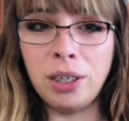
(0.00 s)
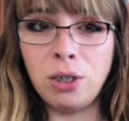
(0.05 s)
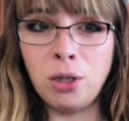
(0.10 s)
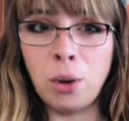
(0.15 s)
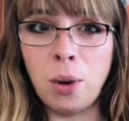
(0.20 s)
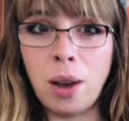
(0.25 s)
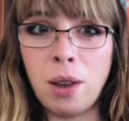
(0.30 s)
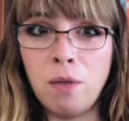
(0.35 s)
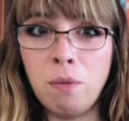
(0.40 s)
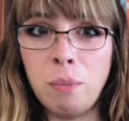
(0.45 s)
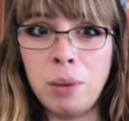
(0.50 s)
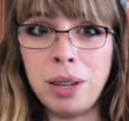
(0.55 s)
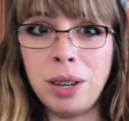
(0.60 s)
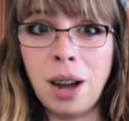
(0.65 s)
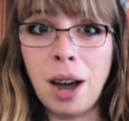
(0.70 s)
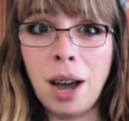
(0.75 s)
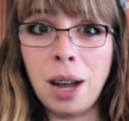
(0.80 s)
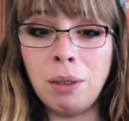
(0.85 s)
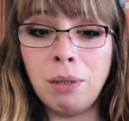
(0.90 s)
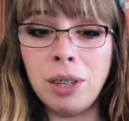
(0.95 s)
So I've been
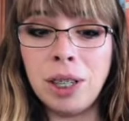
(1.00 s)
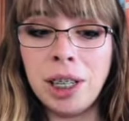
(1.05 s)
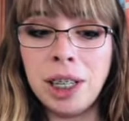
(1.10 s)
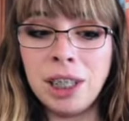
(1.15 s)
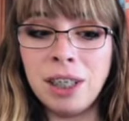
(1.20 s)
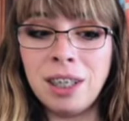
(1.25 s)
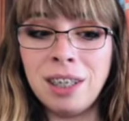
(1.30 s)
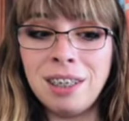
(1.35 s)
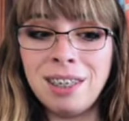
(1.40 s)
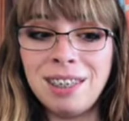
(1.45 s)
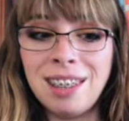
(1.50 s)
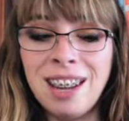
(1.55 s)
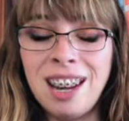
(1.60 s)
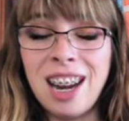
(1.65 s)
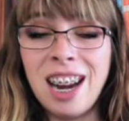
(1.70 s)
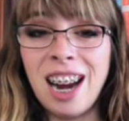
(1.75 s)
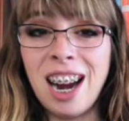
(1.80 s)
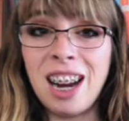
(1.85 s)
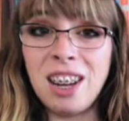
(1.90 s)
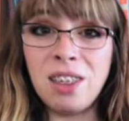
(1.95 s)
iReading this,
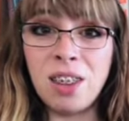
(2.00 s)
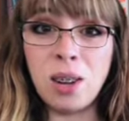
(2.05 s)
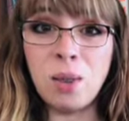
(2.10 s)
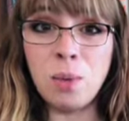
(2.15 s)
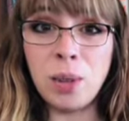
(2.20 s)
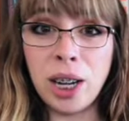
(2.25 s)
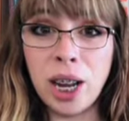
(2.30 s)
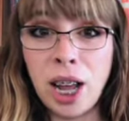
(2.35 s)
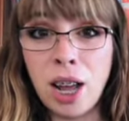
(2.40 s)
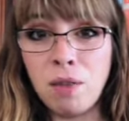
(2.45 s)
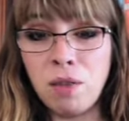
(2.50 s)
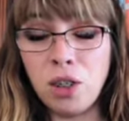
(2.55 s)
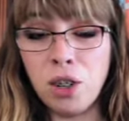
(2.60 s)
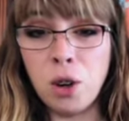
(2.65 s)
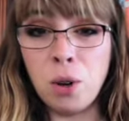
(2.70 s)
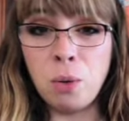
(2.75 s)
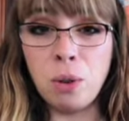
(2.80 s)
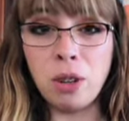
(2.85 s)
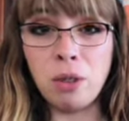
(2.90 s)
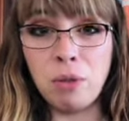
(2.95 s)
and then when I have to
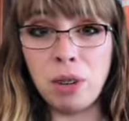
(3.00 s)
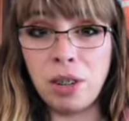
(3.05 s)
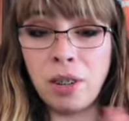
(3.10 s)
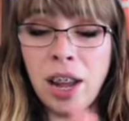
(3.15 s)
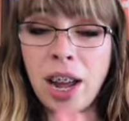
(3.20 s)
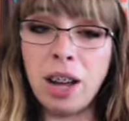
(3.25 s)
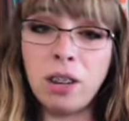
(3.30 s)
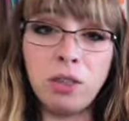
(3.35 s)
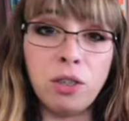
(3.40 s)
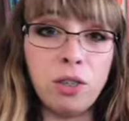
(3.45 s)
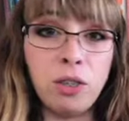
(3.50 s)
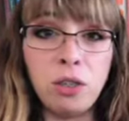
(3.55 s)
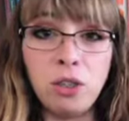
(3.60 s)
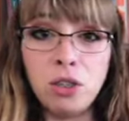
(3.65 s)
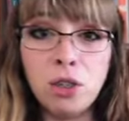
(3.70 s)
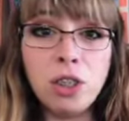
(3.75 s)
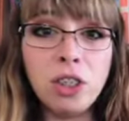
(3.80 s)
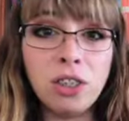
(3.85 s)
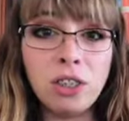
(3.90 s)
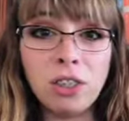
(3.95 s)
go run around the house and do
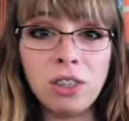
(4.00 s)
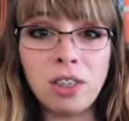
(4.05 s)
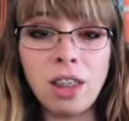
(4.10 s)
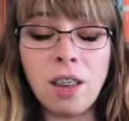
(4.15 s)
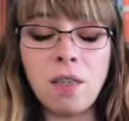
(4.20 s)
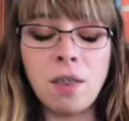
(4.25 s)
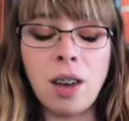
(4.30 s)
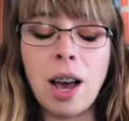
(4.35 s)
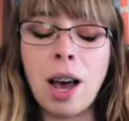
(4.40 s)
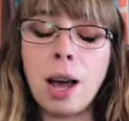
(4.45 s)
chores and stuff,